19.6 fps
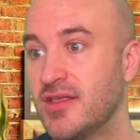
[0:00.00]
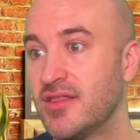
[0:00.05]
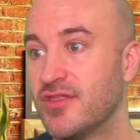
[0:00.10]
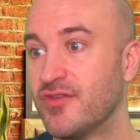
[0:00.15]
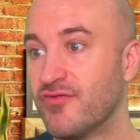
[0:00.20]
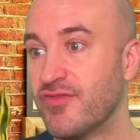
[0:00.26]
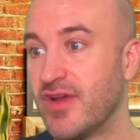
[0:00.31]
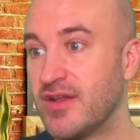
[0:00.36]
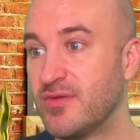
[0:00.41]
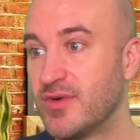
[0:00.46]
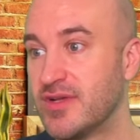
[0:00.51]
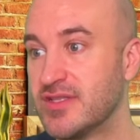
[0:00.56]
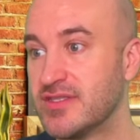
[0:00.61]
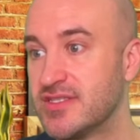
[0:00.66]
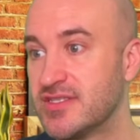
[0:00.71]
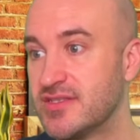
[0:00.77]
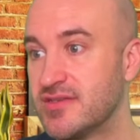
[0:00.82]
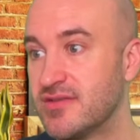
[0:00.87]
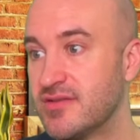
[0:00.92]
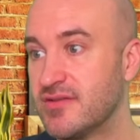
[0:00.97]
The red
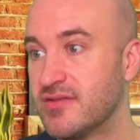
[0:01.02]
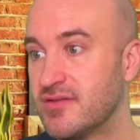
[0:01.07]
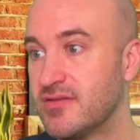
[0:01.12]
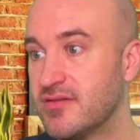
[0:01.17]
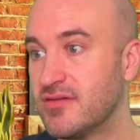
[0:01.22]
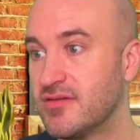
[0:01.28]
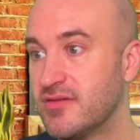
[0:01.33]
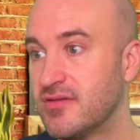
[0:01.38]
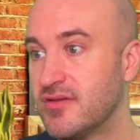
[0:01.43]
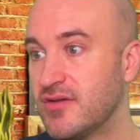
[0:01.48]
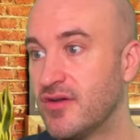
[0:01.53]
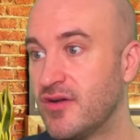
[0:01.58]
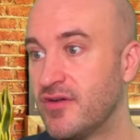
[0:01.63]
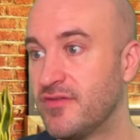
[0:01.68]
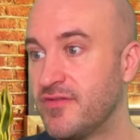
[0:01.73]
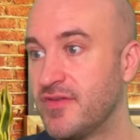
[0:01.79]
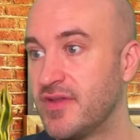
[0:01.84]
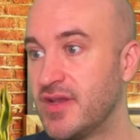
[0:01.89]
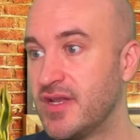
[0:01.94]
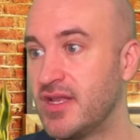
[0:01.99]
ones
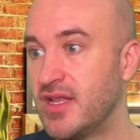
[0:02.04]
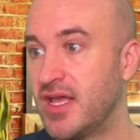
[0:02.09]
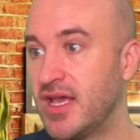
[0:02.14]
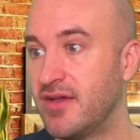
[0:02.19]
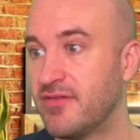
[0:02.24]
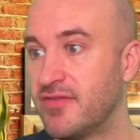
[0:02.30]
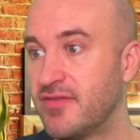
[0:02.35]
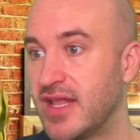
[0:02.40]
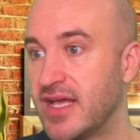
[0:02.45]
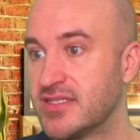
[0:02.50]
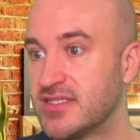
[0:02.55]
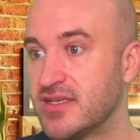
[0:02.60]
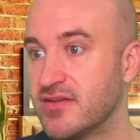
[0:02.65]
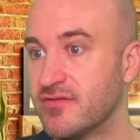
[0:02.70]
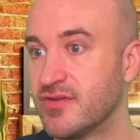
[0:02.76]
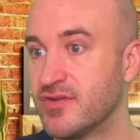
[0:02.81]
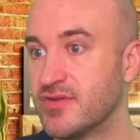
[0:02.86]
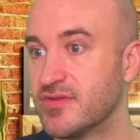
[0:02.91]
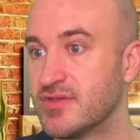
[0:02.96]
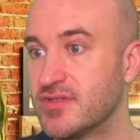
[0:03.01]
often have Latin
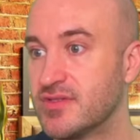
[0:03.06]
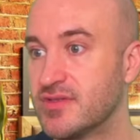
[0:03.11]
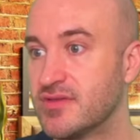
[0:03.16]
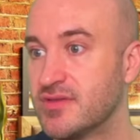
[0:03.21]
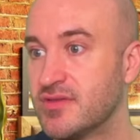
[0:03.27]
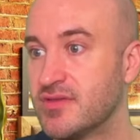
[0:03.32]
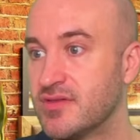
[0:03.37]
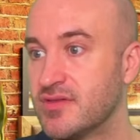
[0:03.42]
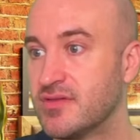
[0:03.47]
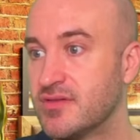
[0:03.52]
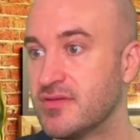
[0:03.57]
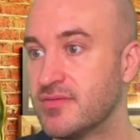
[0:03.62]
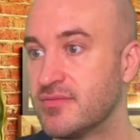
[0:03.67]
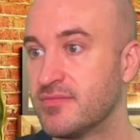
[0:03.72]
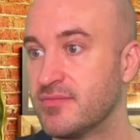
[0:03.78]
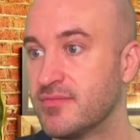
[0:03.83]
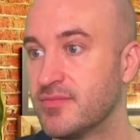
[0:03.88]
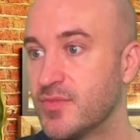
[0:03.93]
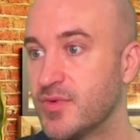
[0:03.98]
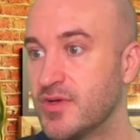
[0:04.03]
roots.
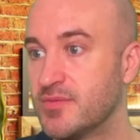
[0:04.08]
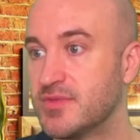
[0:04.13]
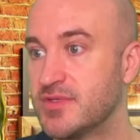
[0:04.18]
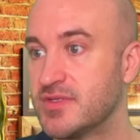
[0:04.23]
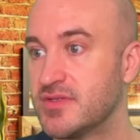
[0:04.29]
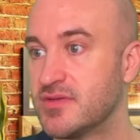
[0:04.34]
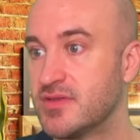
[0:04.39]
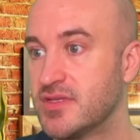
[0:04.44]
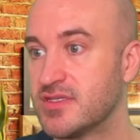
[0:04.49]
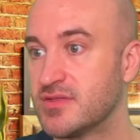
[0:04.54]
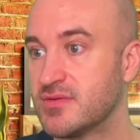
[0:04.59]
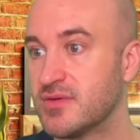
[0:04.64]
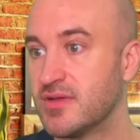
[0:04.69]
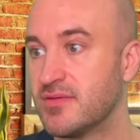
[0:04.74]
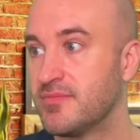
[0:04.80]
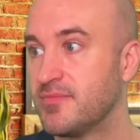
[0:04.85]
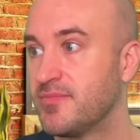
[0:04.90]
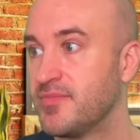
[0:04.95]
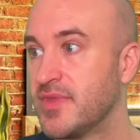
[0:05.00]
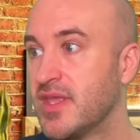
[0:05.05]
Whoops, this one.
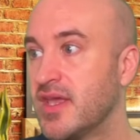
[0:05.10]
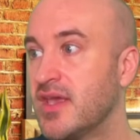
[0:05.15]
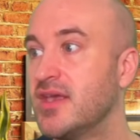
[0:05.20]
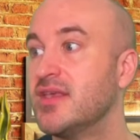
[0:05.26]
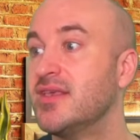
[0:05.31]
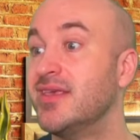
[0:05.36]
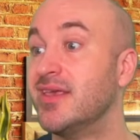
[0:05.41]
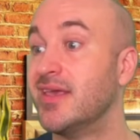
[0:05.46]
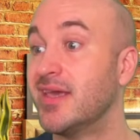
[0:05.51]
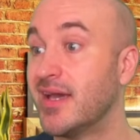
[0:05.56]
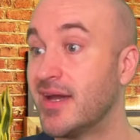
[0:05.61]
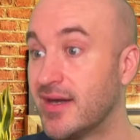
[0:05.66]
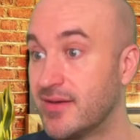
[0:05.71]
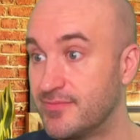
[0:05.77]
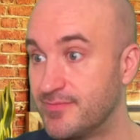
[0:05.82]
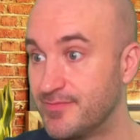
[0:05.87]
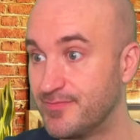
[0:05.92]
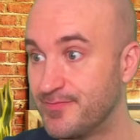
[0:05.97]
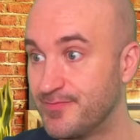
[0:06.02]
Yeah.